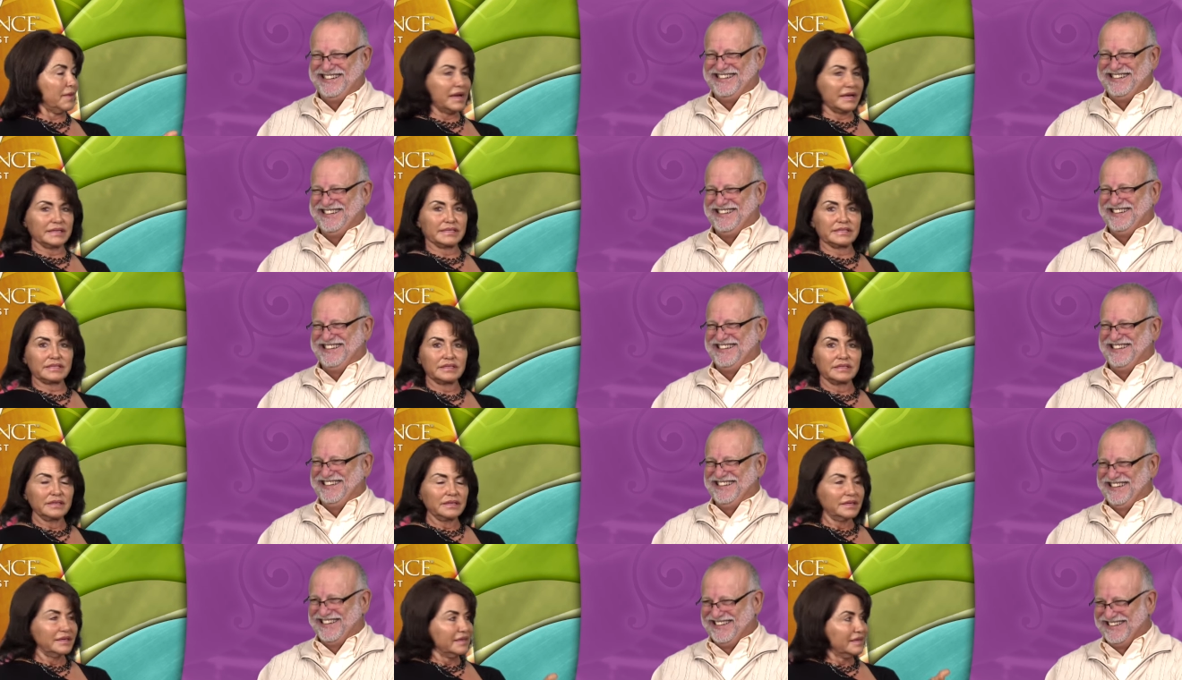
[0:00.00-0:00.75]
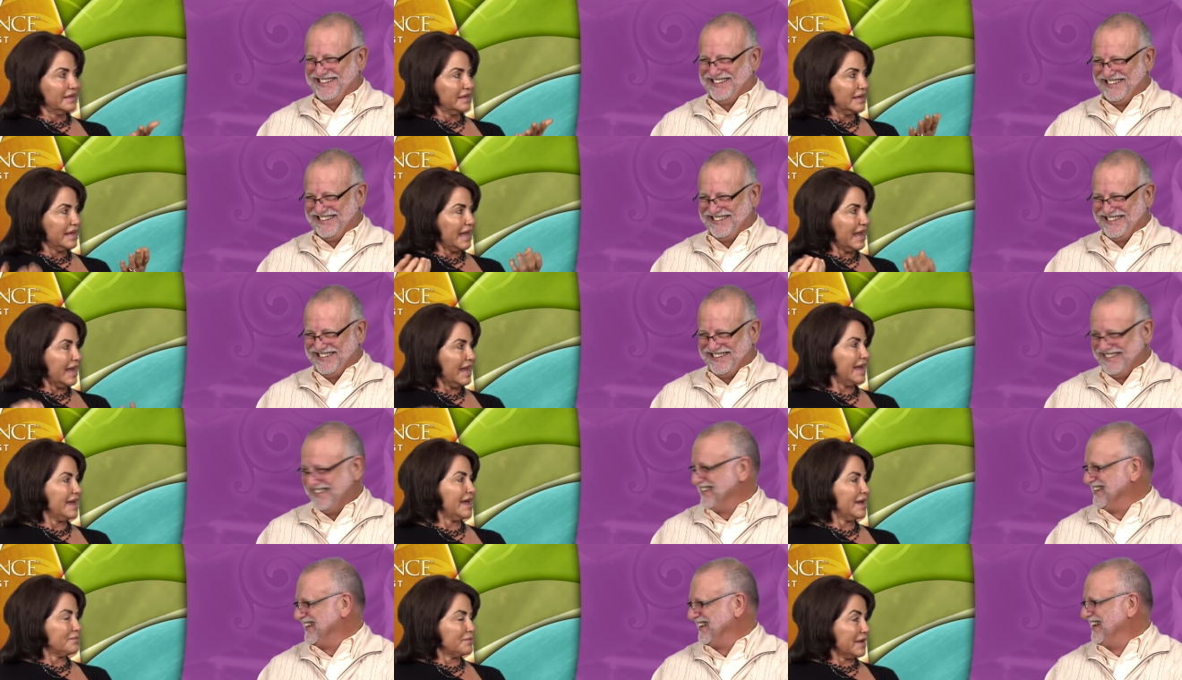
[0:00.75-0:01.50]
Speaker 1: makes
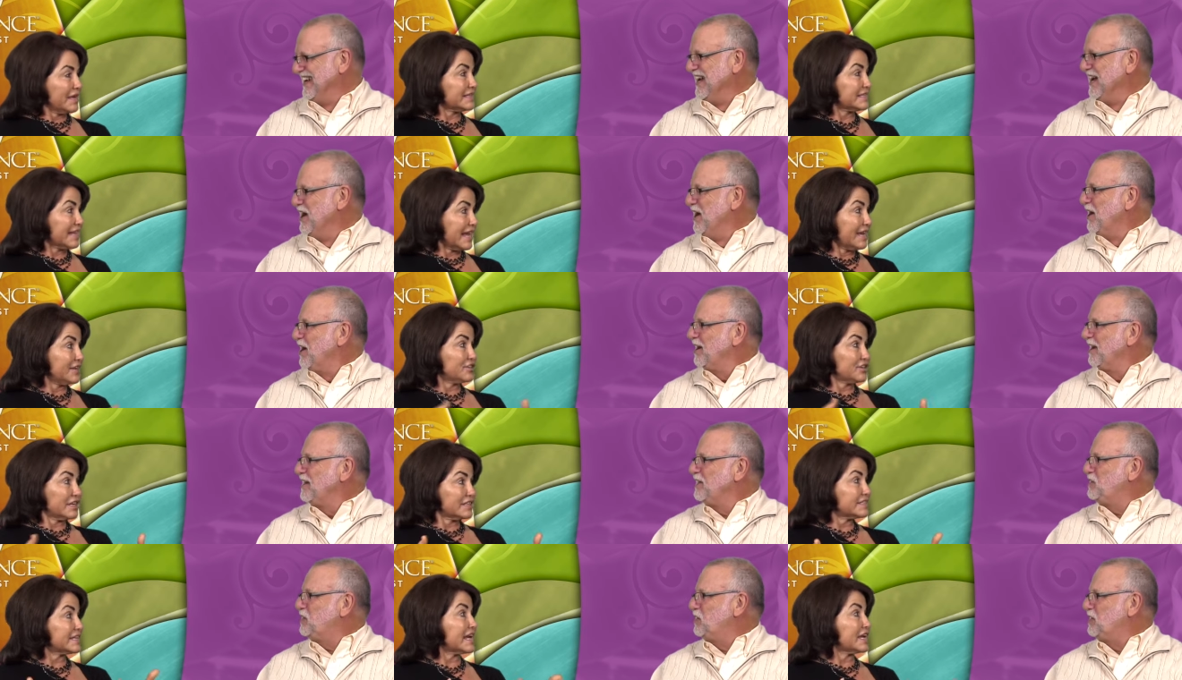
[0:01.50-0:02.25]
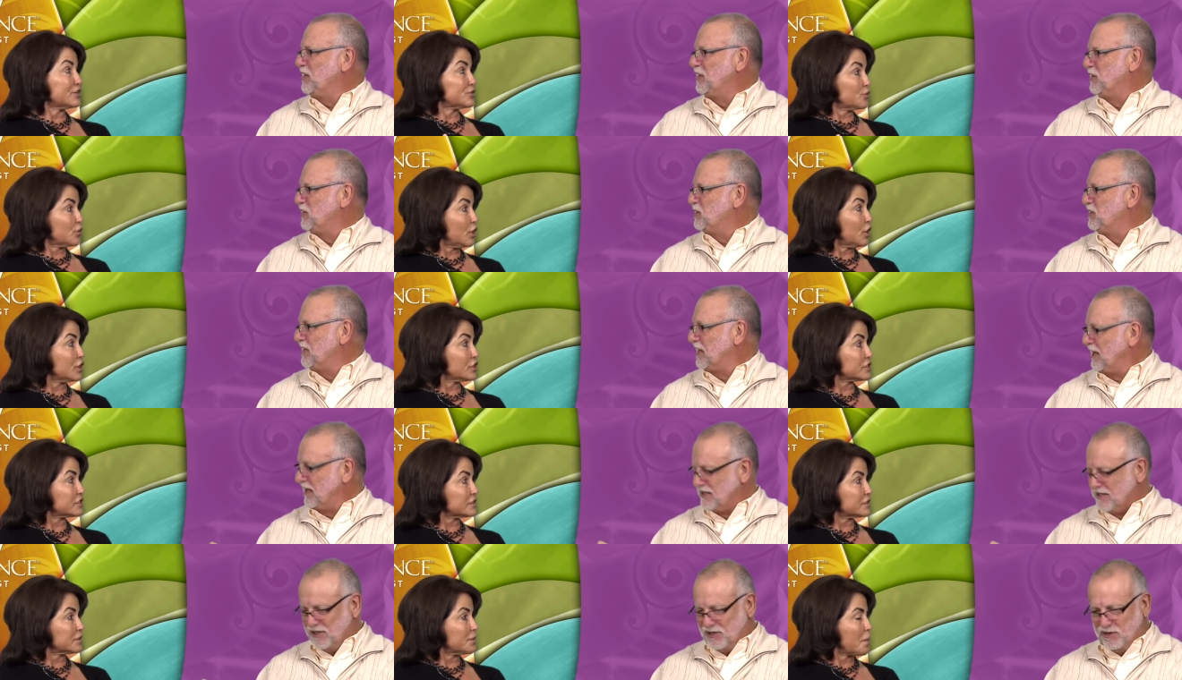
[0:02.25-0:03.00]
makes HSAs Unless it's in worse.
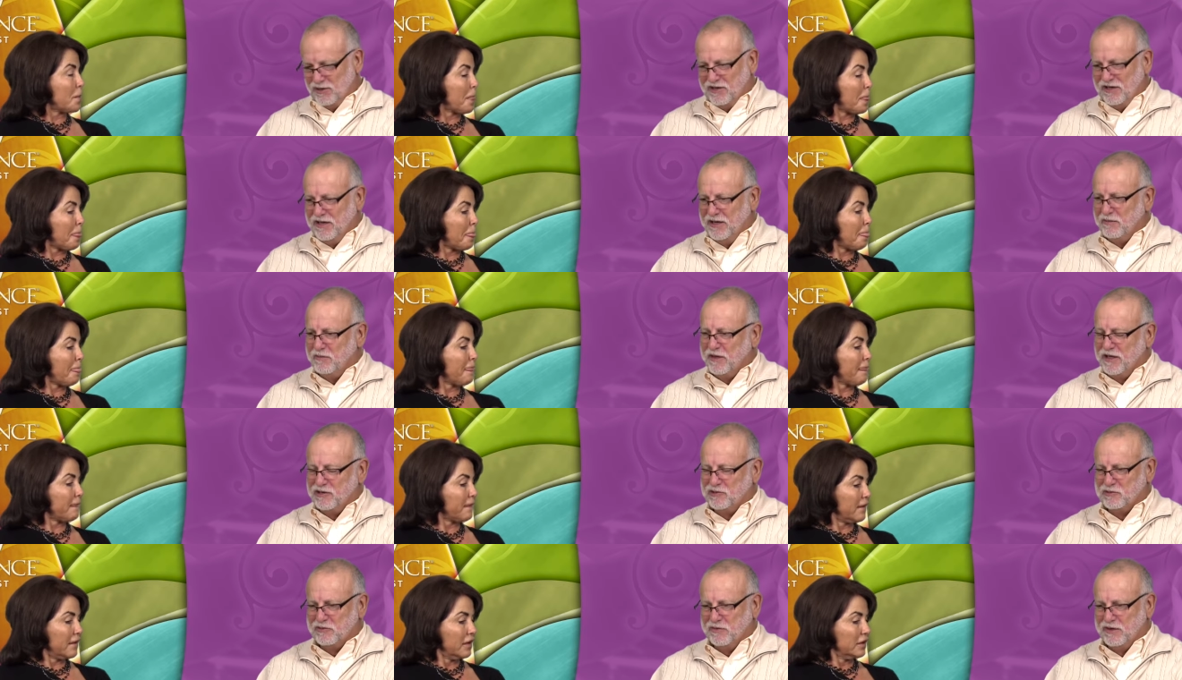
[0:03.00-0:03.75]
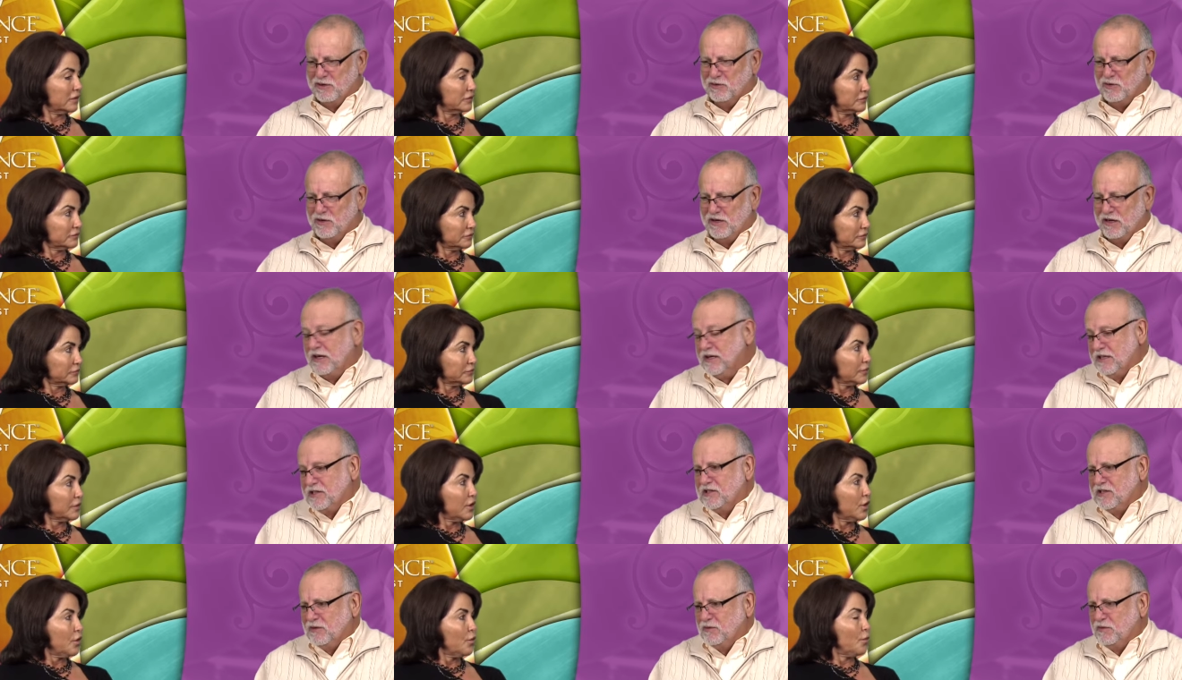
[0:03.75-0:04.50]
A state
Speaker 2: that you can get medical marijuana. I
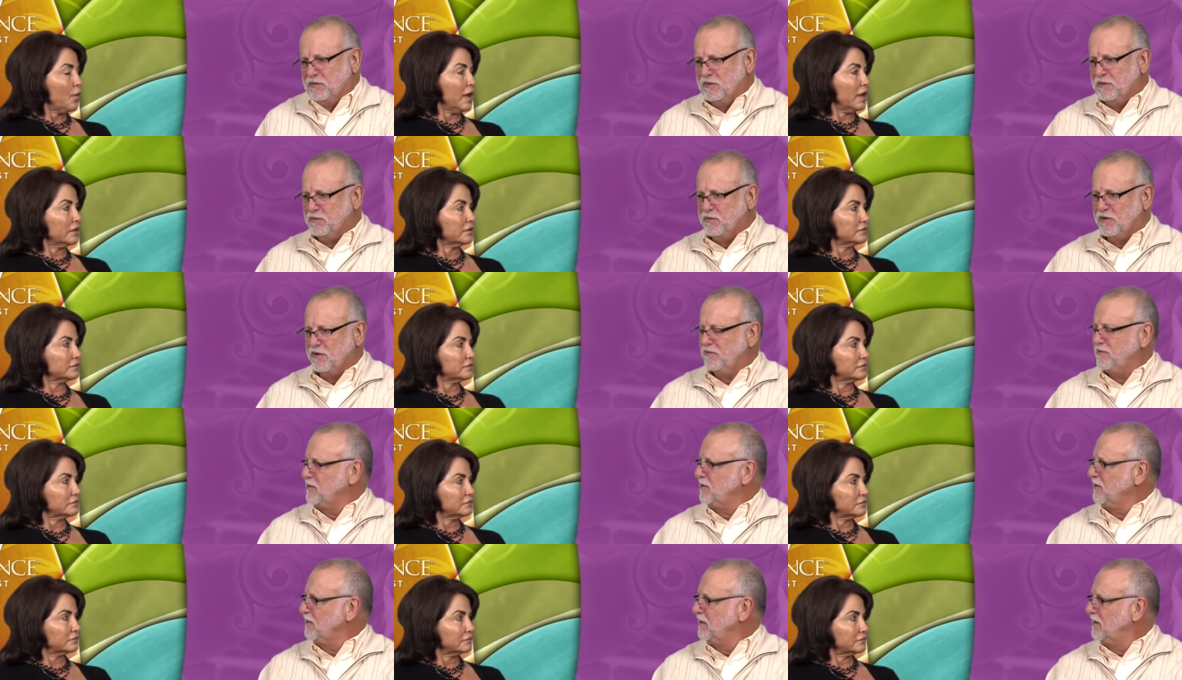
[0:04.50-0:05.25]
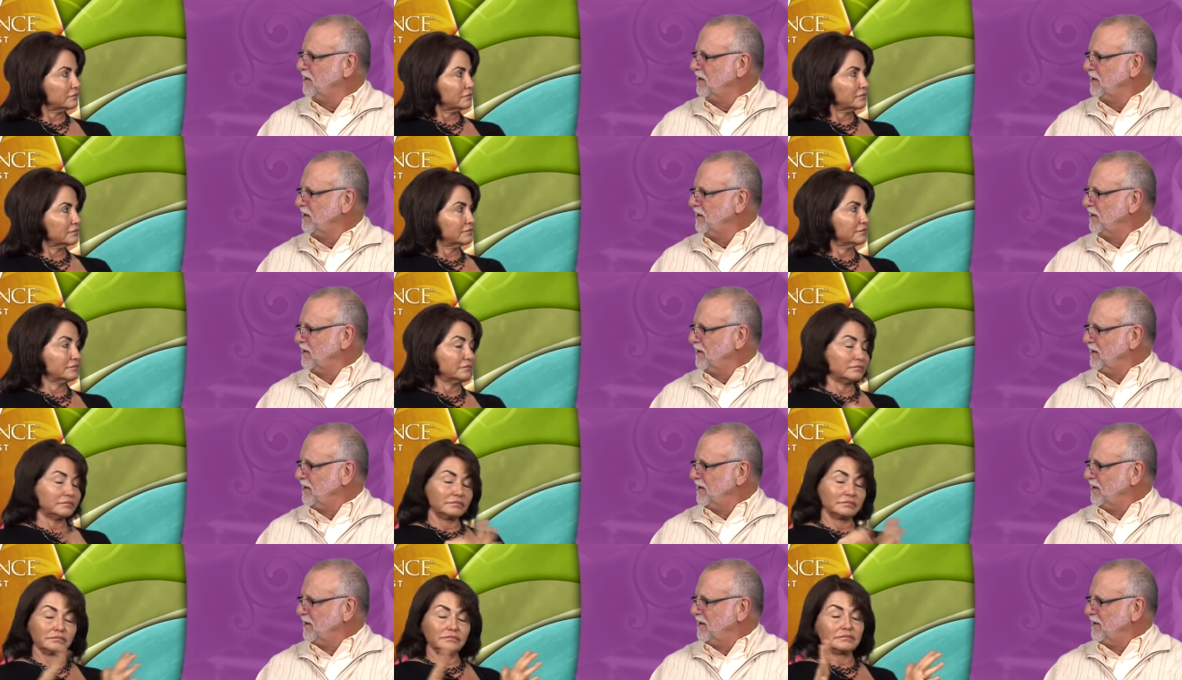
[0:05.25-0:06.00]
guess that would well, be part of your
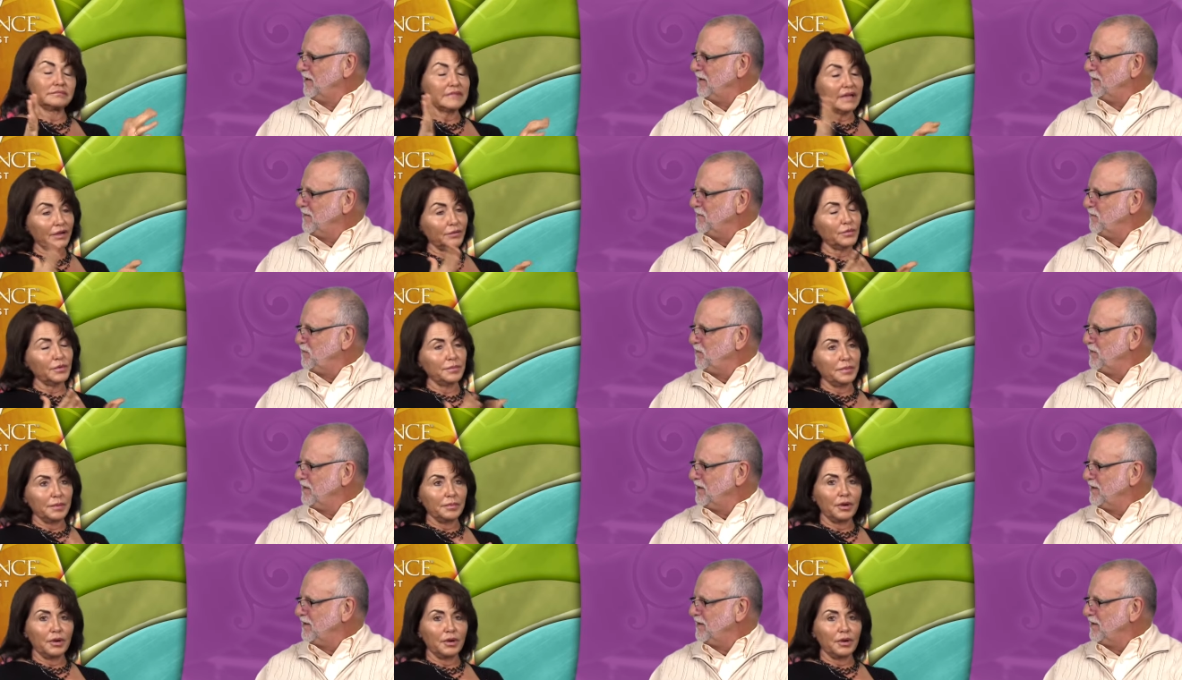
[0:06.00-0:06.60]
Speaker 1: yeah, it would